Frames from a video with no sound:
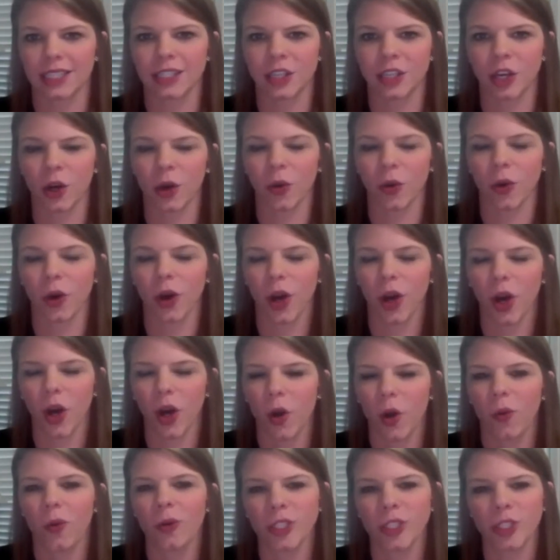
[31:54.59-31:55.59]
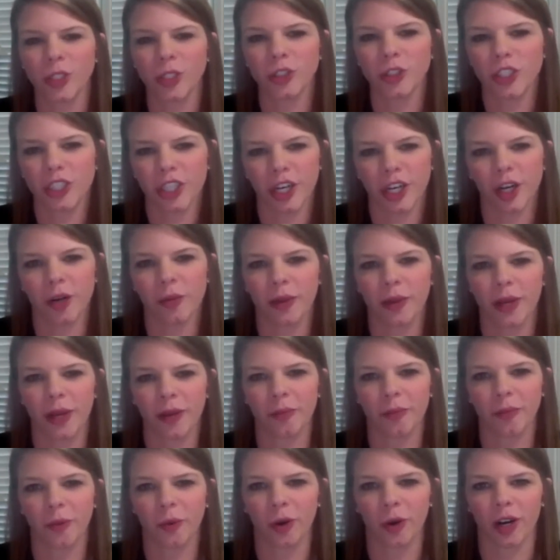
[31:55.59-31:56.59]
So will you share a bit
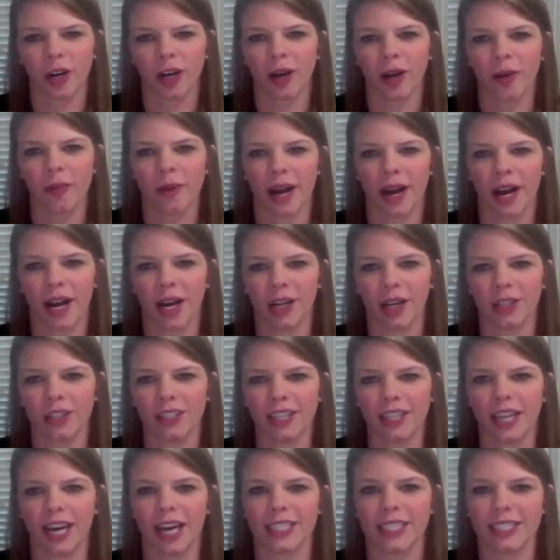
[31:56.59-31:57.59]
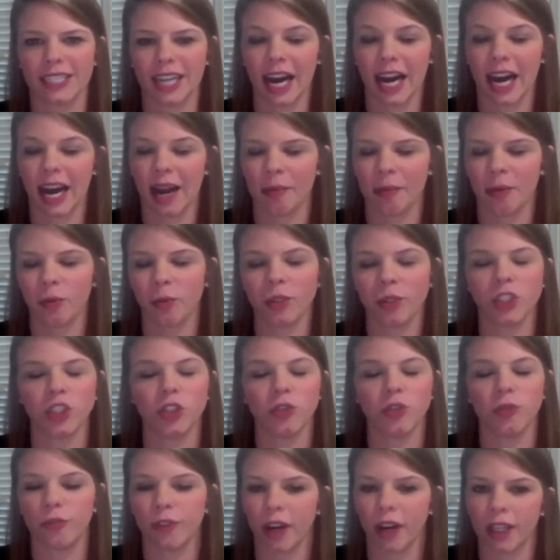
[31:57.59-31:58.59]
more about that time in which
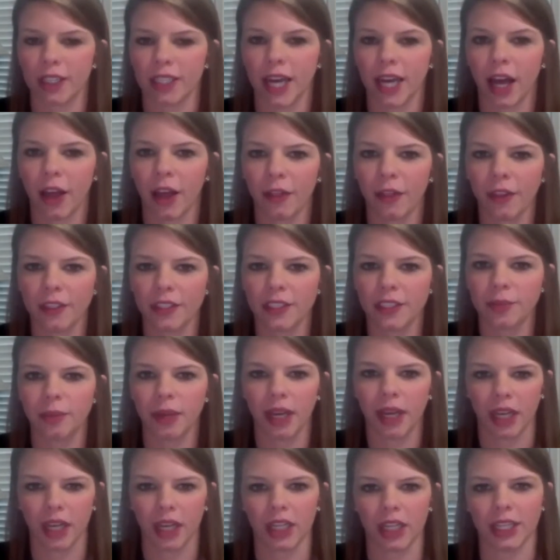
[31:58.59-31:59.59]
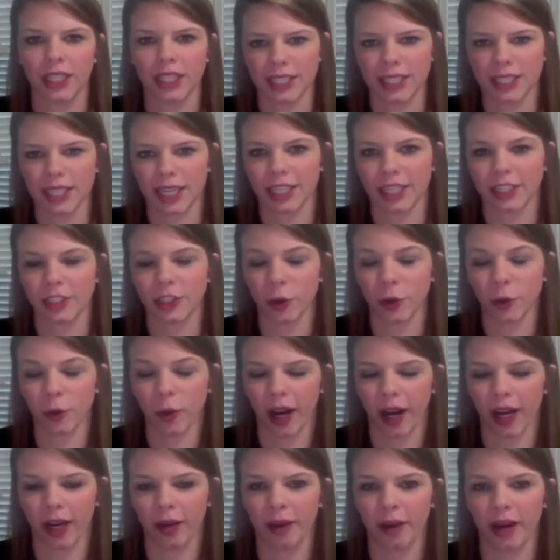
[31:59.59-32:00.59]
you found out the spill and decided to
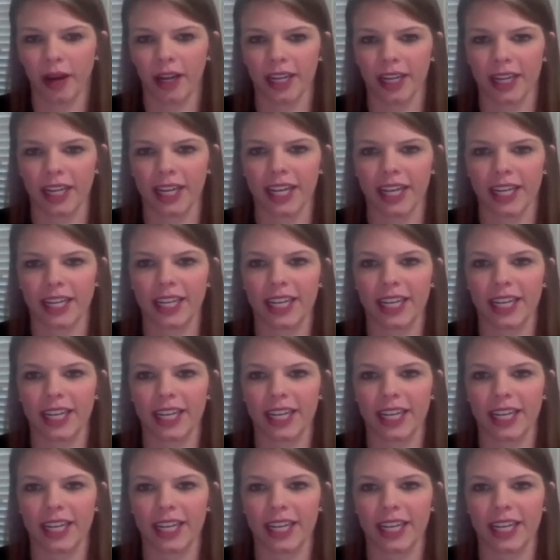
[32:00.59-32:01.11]
write about it? And